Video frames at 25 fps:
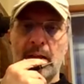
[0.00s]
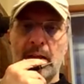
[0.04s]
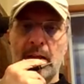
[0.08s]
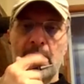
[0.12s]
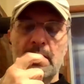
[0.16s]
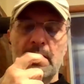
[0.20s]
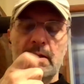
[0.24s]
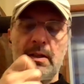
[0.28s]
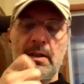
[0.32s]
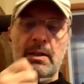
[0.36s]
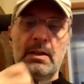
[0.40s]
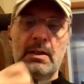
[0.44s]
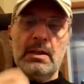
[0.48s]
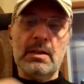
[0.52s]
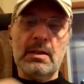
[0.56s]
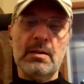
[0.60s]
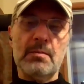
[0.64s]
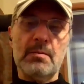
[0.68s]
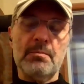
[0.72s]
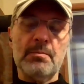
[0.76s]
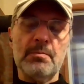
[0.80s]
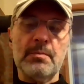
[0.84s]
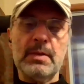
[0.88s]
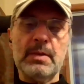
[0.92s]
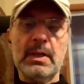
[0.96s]

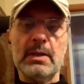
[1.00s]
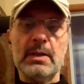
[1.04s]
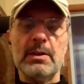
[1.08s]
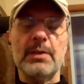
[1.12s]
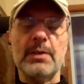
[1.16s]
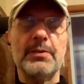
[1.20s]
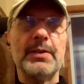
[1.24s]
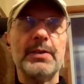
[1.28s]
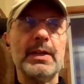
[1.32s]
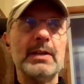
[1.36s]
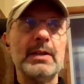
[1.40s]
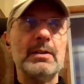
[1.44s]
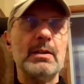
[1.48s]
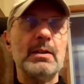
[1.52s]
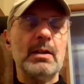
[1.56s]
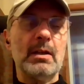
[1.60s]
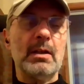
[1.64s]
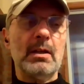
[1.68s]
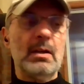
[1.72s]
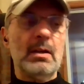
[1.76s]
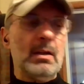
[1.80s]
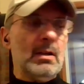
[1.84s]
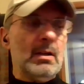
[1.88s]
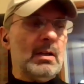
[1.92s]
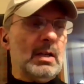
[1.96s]
The Zen
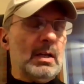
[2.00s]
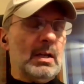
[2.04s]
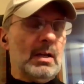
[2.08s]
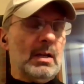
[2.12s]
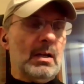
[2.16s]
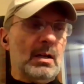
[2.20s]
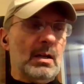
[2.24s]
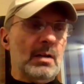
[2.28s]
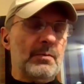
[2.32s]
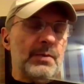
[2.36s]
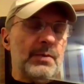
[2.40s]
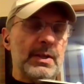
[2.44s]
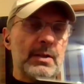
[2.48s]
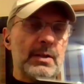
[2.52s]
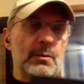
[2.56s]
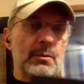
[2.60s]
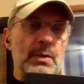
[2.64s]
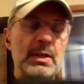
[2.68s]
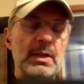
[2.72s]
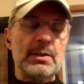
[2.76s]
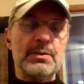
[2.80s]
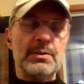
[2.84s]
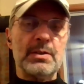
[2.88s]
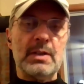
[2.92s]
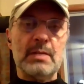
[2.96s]
in
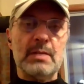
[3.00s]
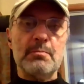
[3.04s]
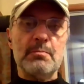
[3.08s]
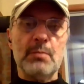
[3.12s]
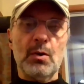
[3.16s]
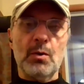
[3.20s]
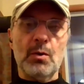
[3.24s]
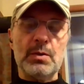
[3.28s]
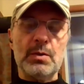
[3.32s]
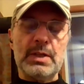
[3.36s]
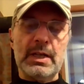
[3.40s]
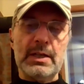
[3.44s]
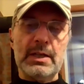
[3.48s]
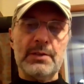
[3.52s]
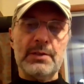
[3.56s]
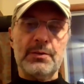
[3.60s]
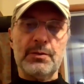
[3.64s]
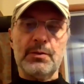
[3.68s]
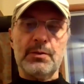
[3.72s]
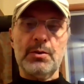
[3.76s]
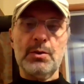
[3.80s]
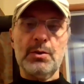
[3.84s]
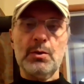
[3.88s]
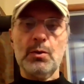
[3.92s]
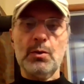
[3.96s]
real-time mode has
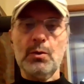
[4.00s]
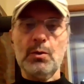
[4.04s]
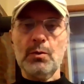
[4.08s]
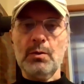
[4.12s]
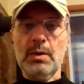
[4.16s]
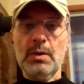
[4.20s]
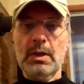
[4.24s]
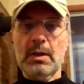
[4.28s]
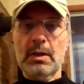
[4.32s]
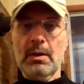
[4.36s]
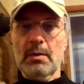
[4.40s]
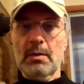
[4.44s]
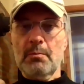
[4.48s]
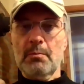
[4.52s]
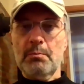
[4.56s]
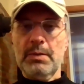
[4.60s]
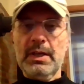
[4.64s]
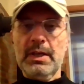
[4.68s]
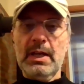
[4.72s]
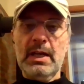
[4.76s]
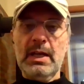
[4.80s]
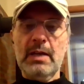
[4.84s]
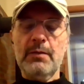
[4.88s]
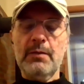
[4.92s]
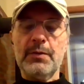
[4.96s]
two
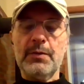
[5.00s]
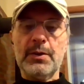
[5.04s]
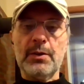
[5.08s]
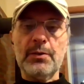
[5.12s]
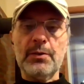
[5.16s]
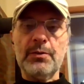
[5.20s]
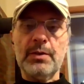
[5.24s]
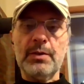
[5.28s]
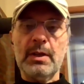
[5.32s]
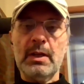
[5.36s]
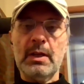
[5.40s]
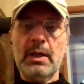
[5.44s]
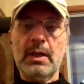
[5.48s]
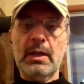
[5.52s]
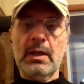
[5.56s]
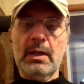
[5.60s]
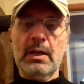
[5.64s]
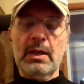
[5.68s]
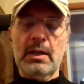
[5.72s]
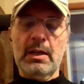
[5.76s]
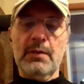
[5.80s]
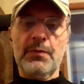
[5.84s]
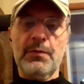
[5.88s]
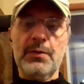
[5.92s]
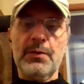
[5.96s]
behaviors.
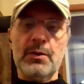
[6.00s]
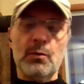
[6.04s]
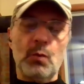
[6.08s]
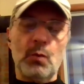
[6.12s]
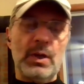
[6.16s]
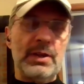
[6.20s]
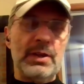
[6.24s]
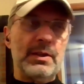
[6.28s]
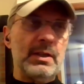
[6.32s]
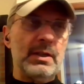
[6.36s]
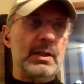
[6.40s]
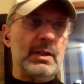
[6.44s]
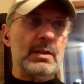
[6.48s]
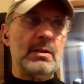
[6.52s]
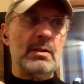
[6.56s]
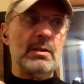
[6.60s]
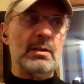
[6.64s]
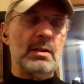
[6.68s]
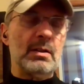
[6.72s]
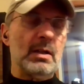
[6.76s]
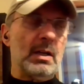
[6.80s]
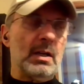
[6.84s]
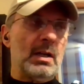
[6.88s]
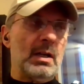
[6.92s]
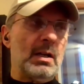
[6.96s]
If you're within
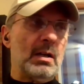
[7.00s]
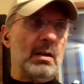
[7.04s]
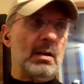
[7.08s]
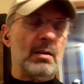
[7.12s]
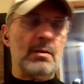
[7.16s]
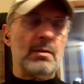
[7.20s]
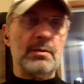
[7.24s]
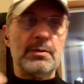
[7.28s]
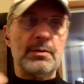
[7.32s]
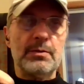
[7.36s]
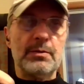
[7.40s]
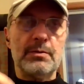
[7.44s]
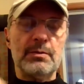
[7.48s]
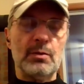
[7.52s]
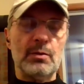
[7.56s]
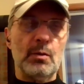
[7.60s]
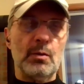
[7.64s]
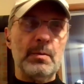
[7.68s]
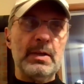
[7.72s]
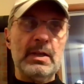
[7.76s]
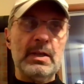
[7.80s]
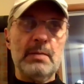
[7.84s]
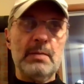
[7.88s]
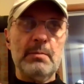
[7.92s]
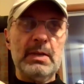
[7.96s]
so many
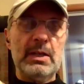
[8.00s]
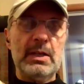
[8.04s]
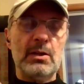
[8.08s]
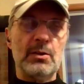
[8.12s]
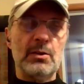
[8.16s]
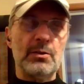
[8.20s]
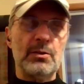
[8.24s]
meters